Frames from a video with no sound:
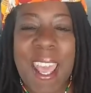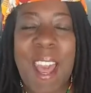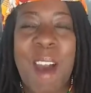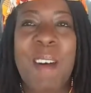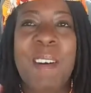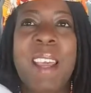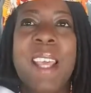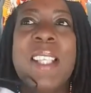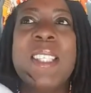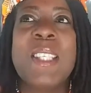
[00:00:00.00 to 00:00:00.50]

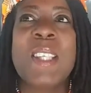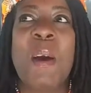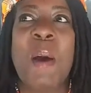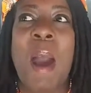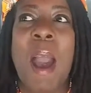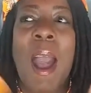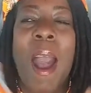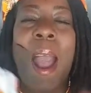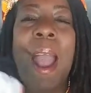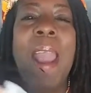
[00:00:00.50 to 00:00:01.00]
Okay, so
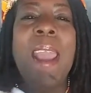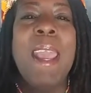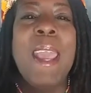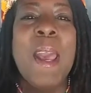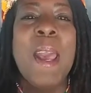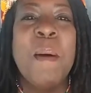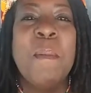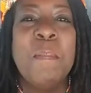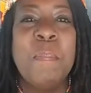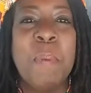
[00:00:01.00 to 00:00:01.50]
I
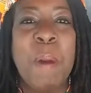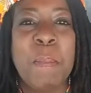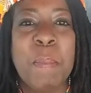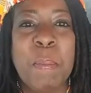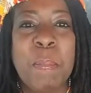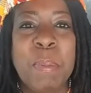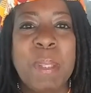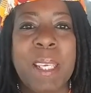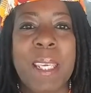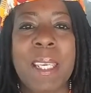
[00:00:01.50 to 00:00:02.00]
am
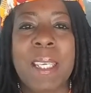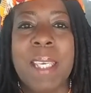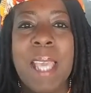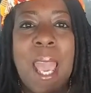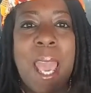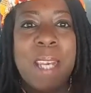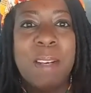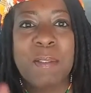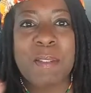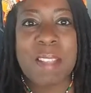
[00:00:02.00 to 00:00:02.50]
probably
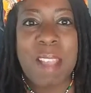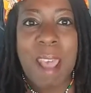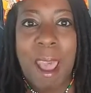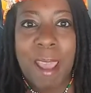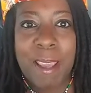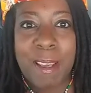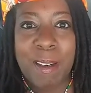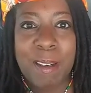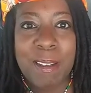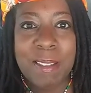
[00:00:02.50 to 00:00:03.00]
kind of
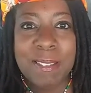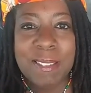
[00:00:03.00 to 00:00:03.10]
tired.